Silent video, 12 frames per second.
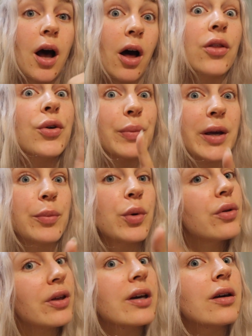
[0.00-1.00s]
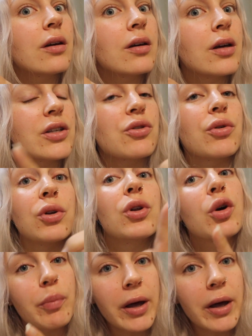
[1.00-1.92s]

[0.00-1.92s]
other people think is going to look